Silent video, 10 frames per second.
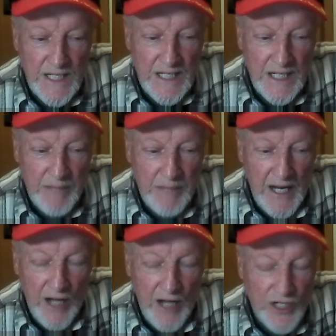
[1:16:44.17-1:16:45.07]

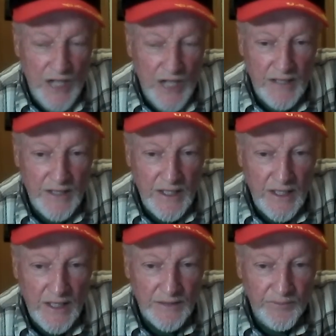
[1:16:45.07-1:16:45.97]
about how excited they
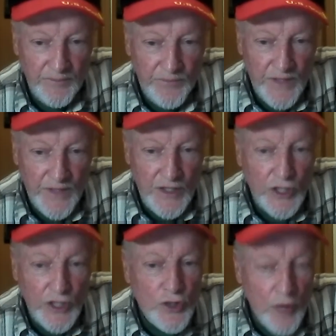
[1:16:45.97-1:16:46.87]
got
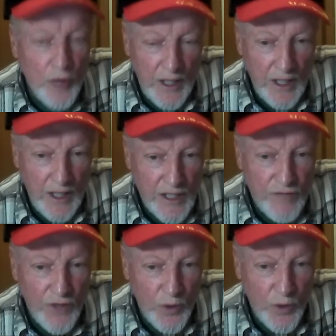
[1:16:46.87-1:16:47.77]
the adrenaline is
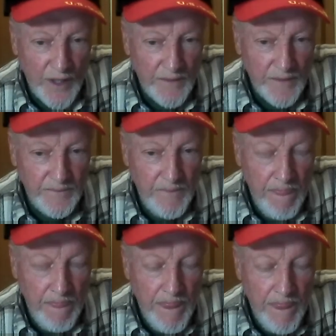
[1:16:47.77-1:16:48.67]
flowing
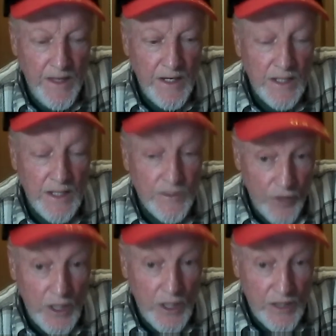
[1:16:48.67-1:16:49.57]
it's
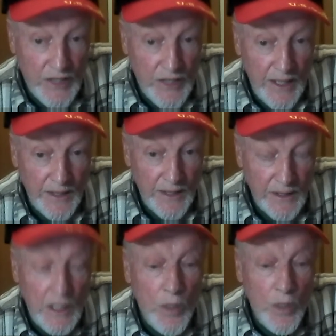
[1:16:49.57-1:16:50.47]
very exciting
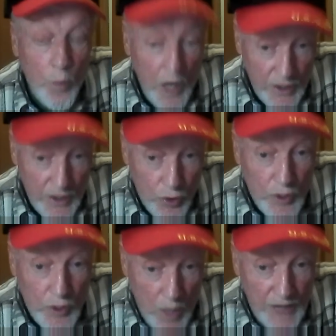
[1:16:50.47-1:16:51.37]

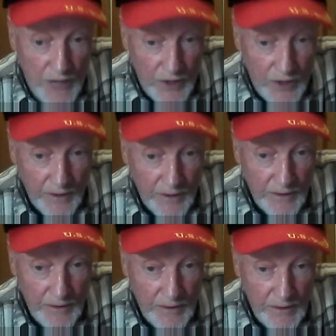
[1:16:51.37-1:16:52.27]
George Washington
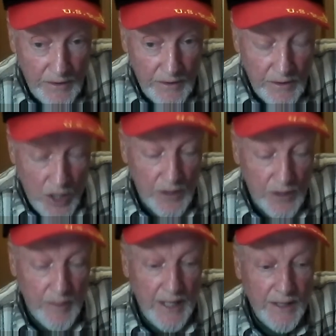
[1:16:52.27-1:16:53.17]
talked
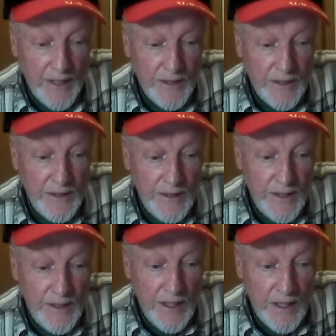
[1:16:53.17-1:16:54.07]
about it.
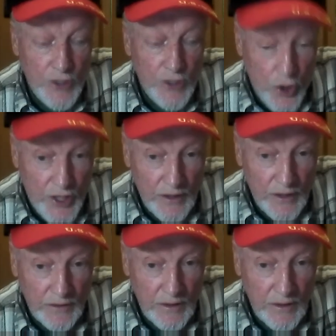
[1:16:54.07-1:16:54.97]
Uh,
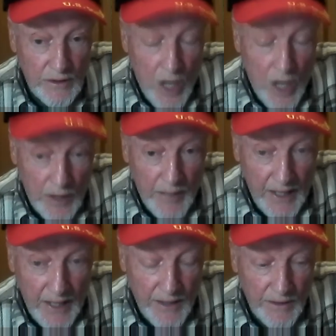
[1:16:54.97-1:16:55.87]
Churchill talked
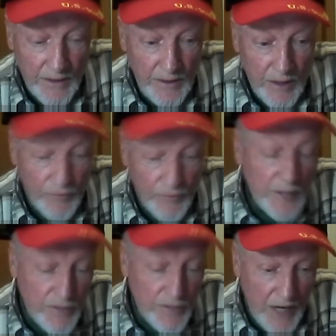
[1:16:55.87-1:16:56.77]
about it, you know, from
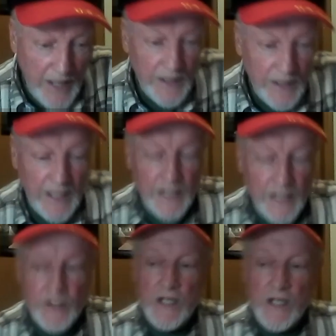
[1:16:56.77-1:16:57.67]
his fighting
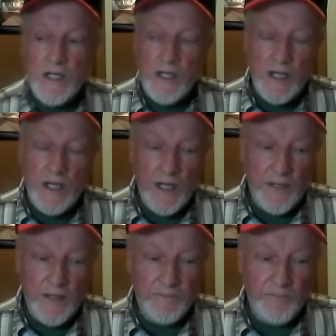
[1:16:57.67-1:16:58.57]
days.
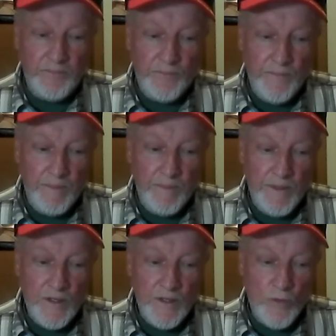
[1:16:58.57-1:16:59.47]
Uh,
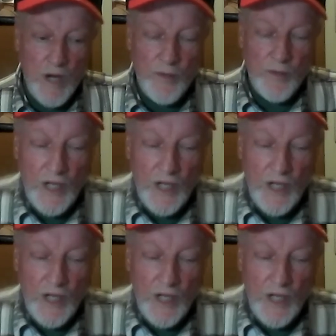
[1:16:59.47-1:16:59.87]
Robert E.